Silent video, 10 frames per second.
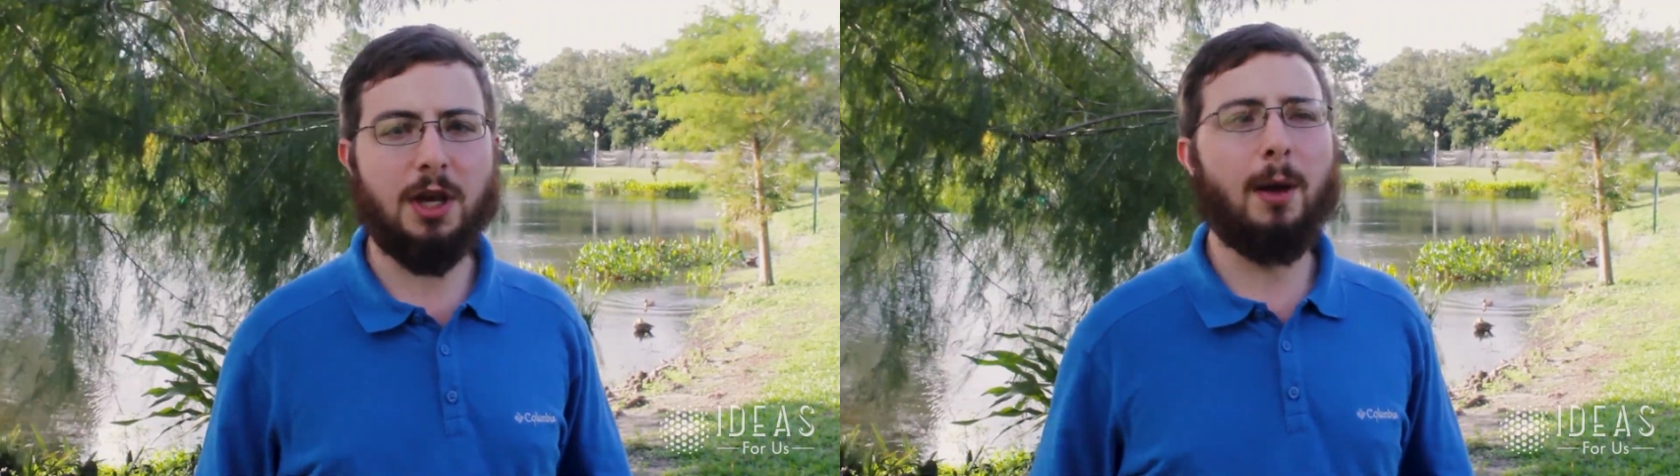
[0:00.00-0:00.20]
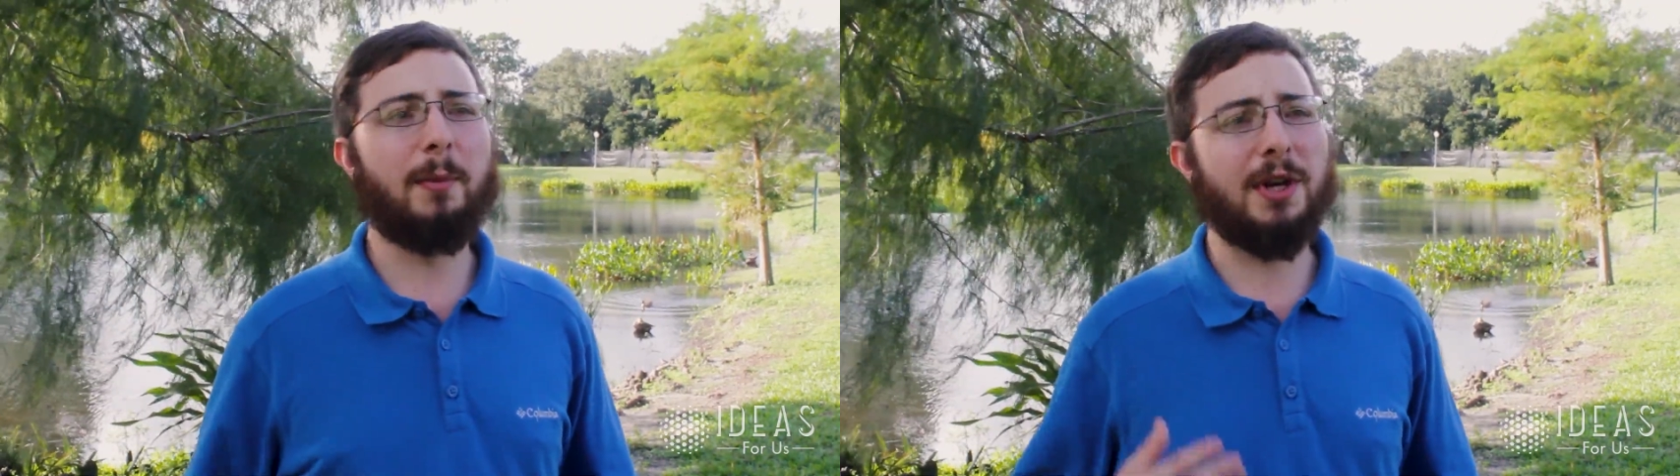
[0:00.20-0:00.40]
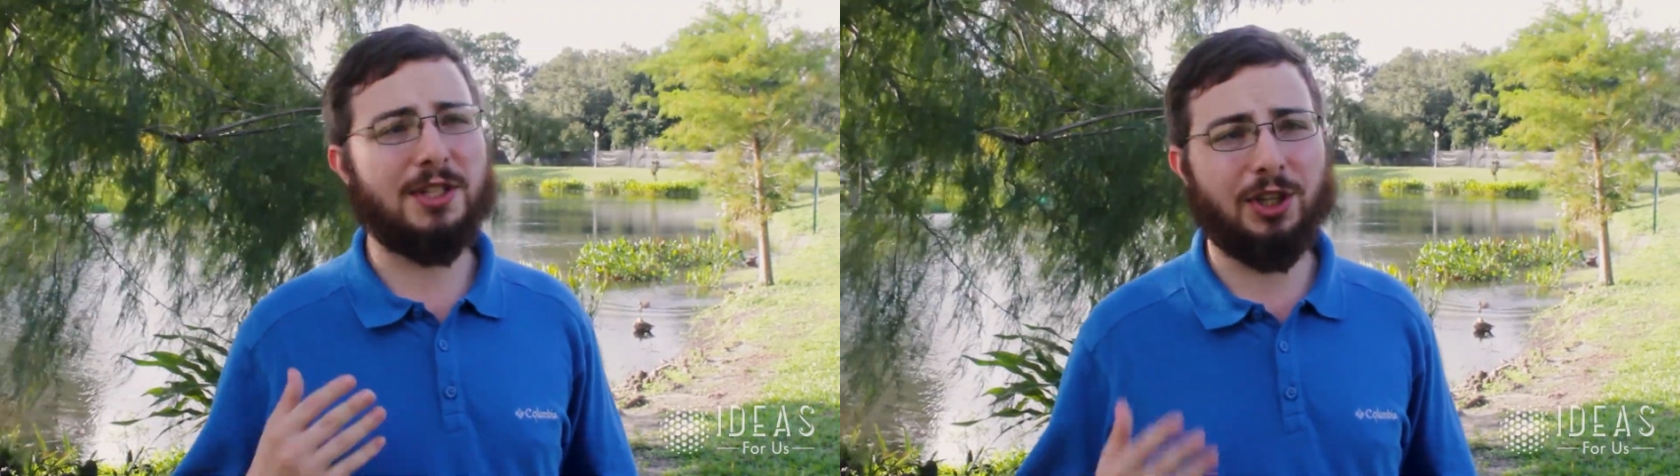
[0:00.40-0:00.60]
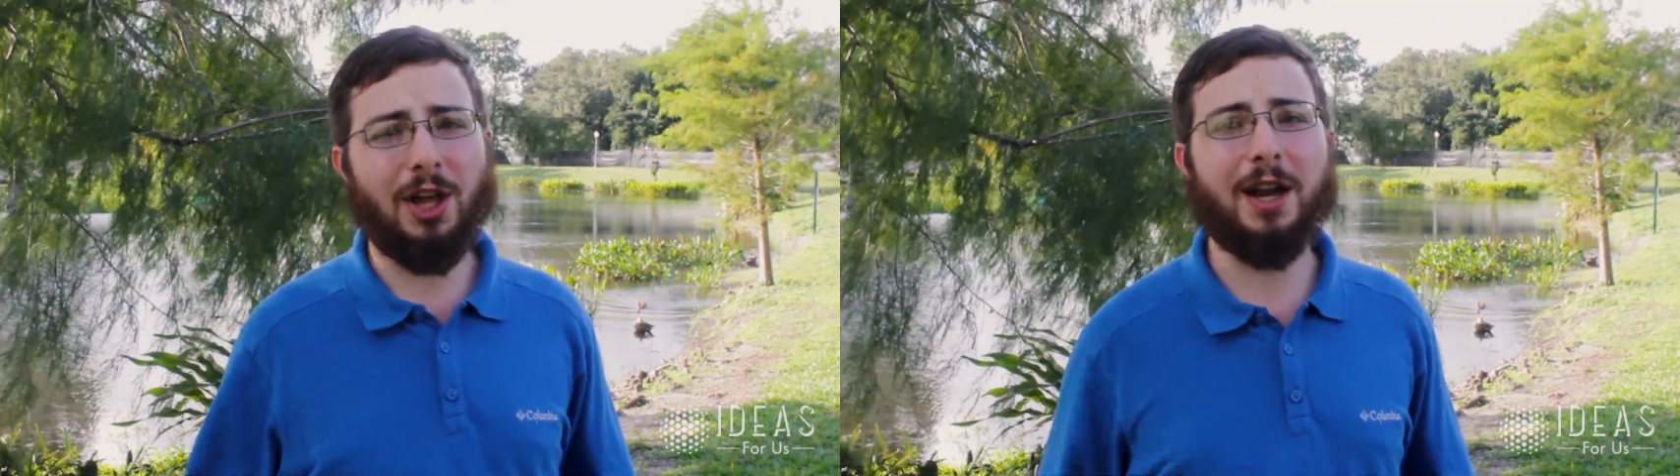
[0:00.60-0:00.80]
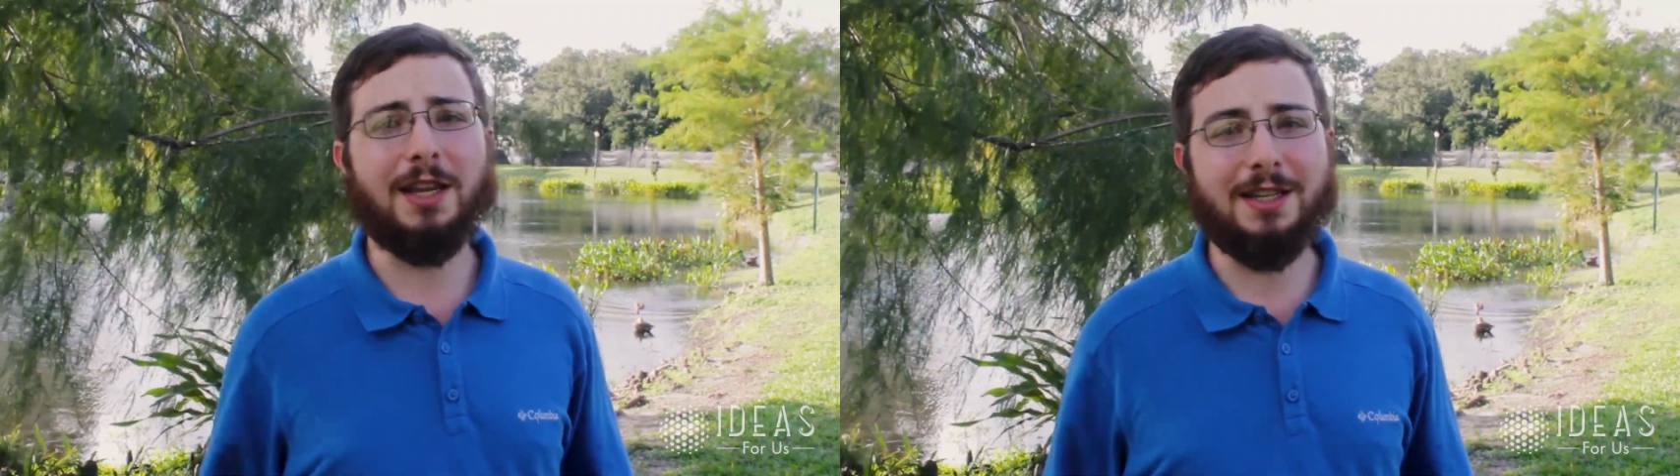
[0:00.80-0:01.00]
but it's a
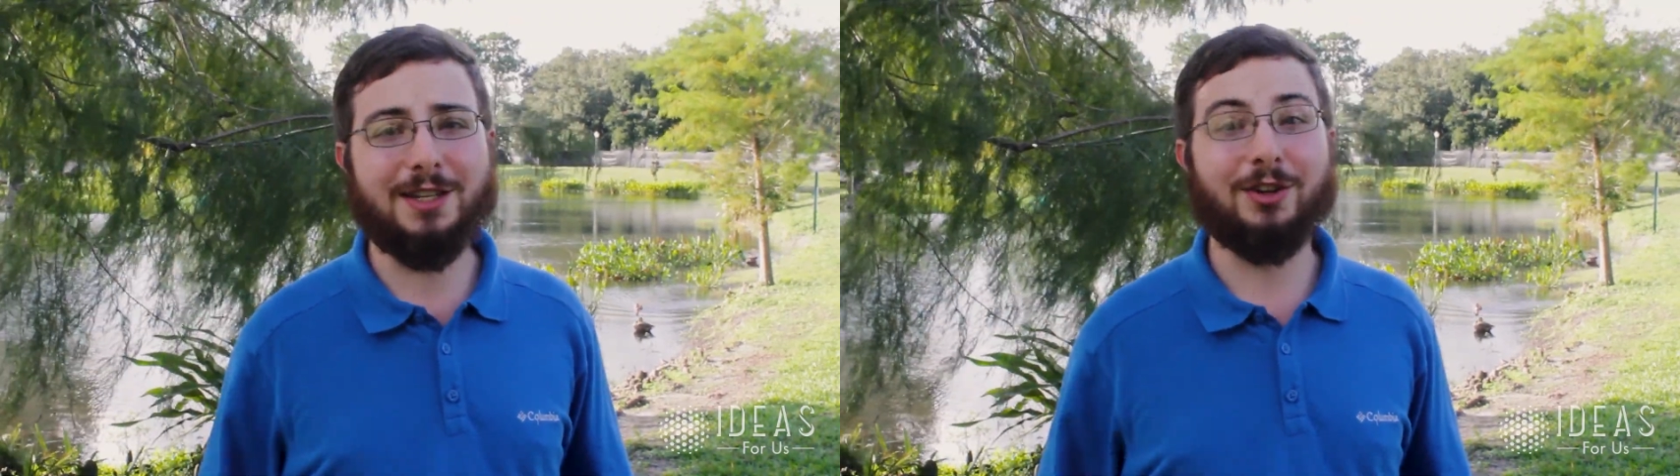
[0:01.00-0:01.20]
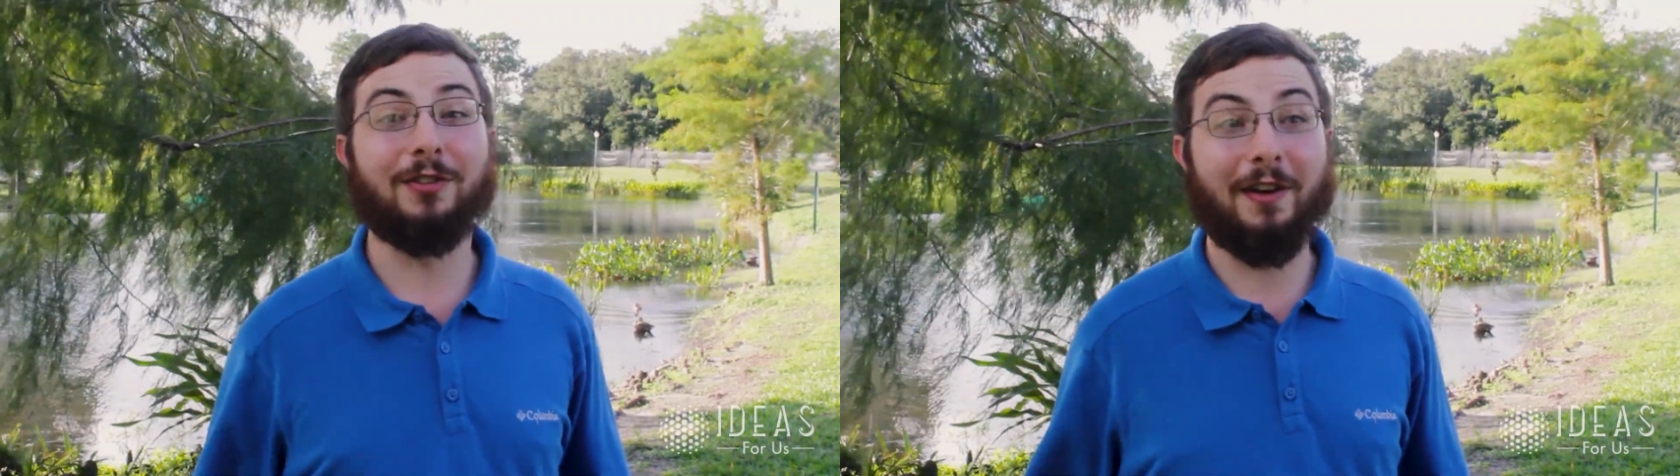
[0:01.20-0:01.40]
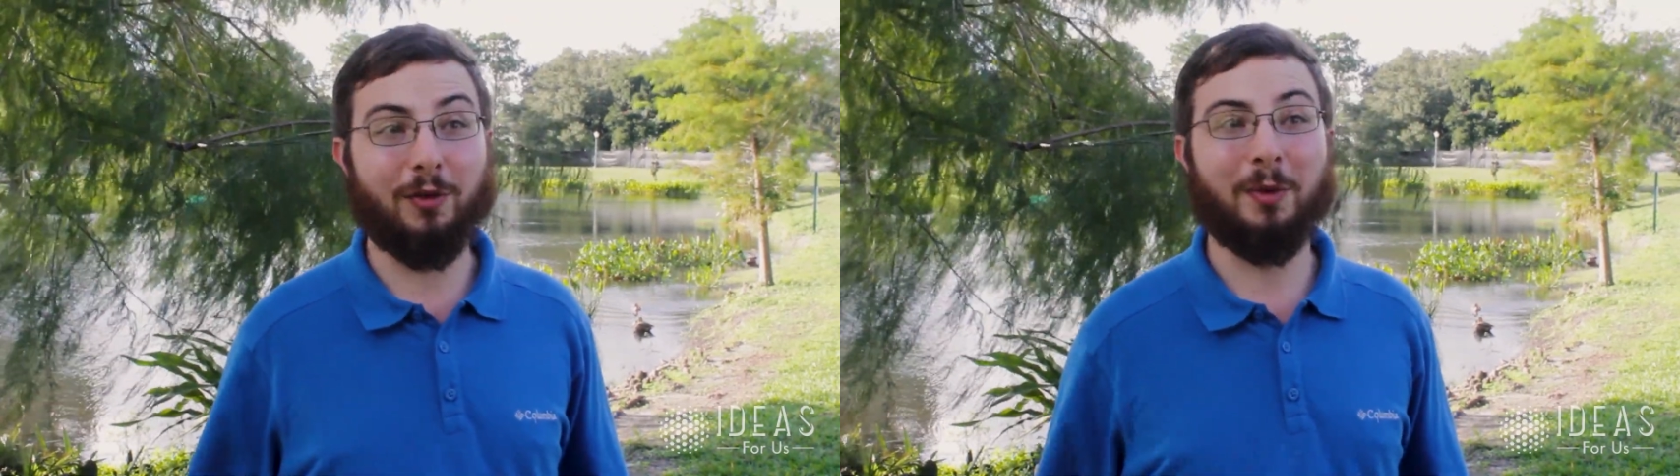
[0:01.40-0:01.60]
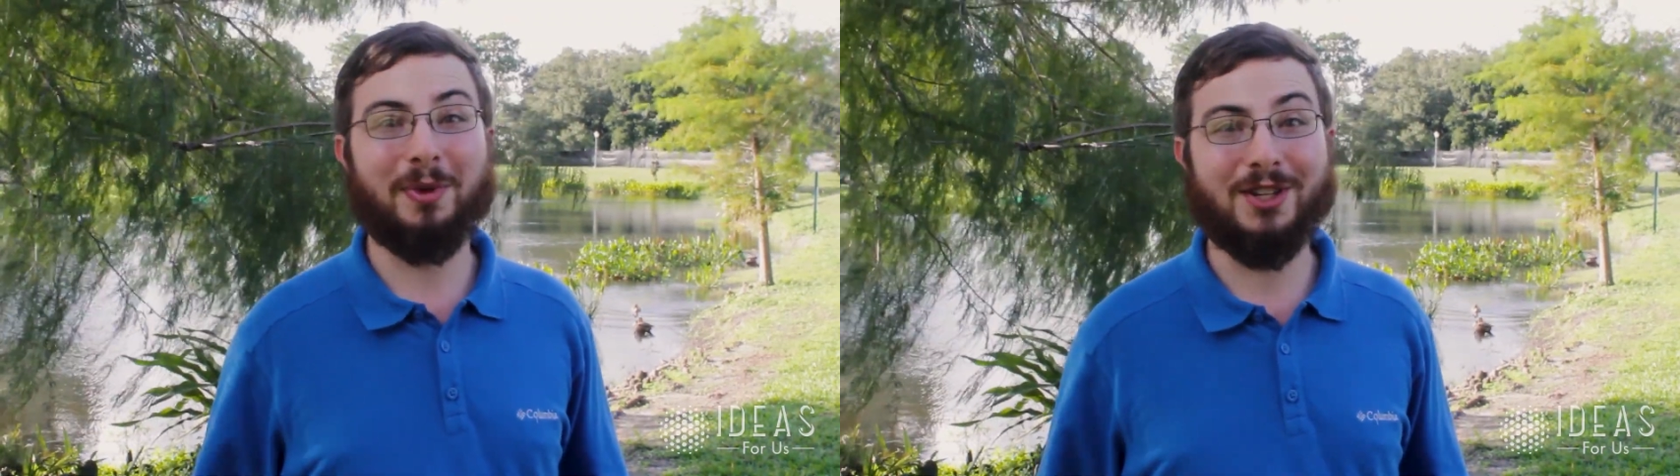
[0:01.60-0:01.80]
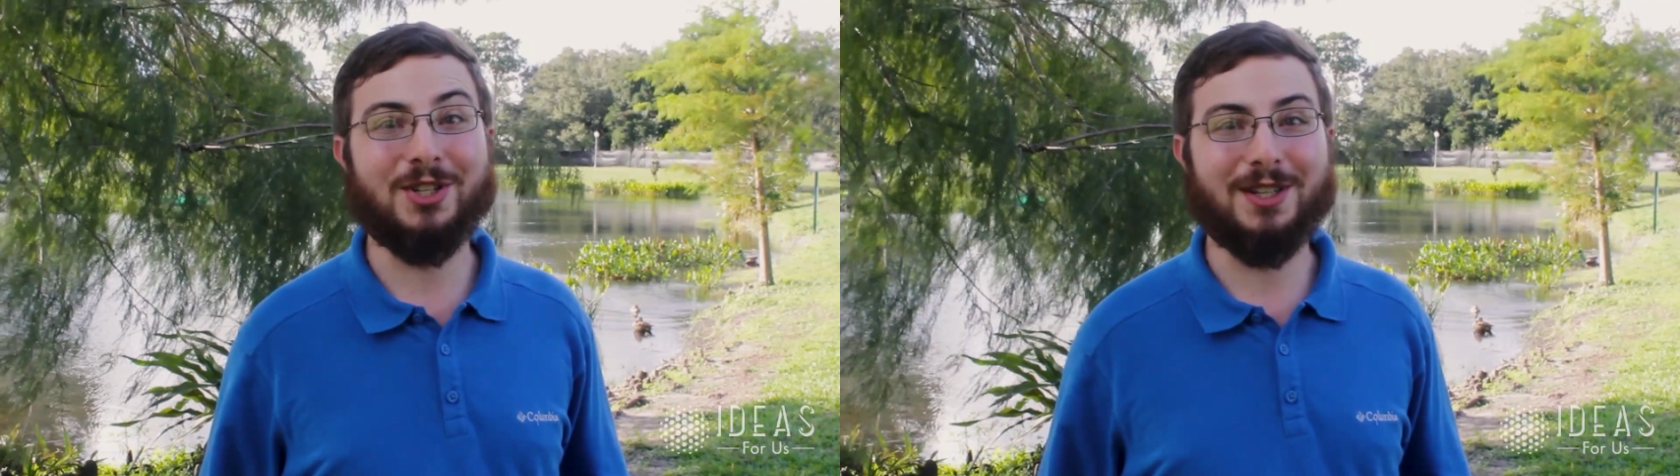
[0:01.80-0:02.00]
lot easier if everyone
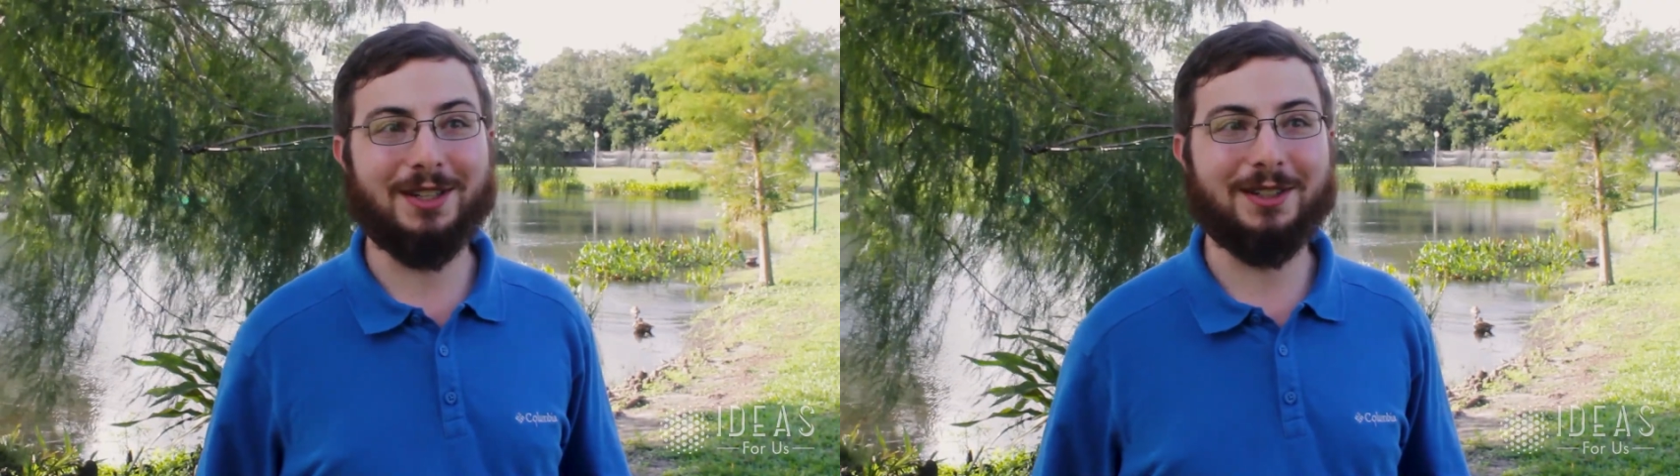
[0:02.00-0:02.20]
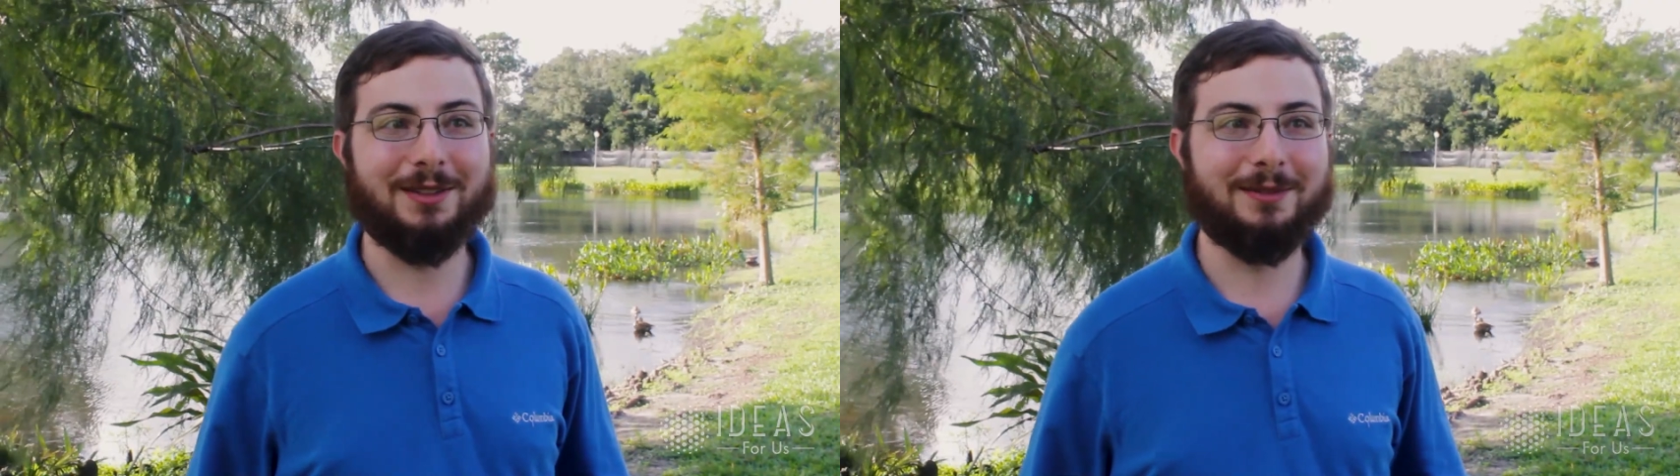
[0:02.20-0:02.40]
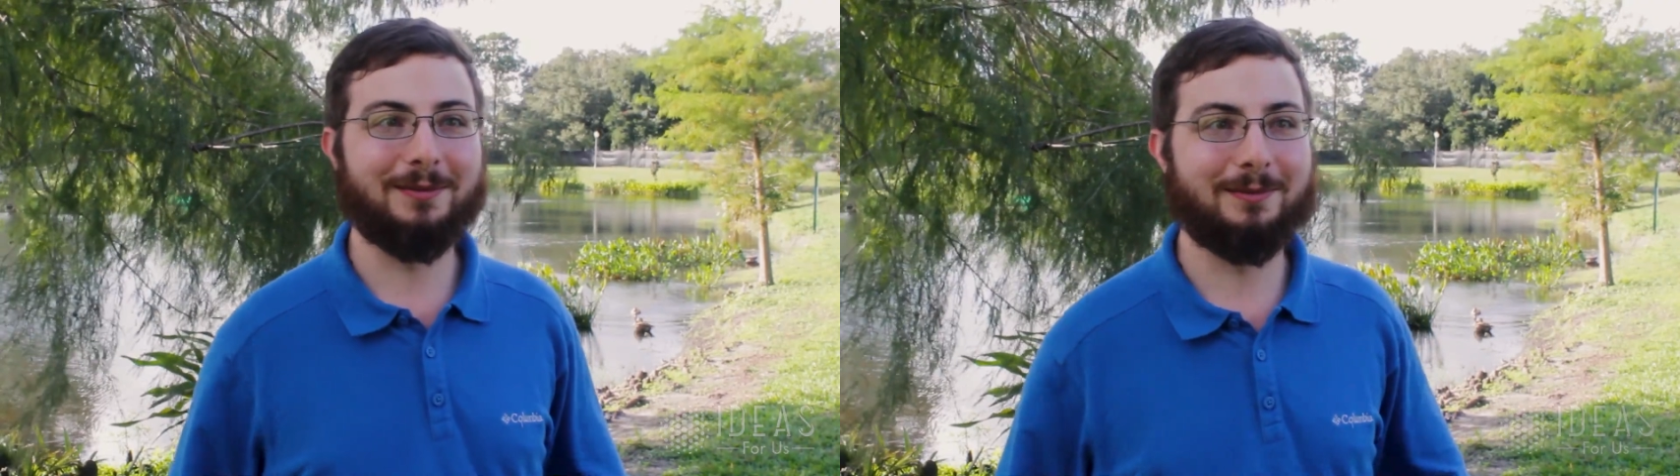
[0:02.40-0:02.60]
pitches in.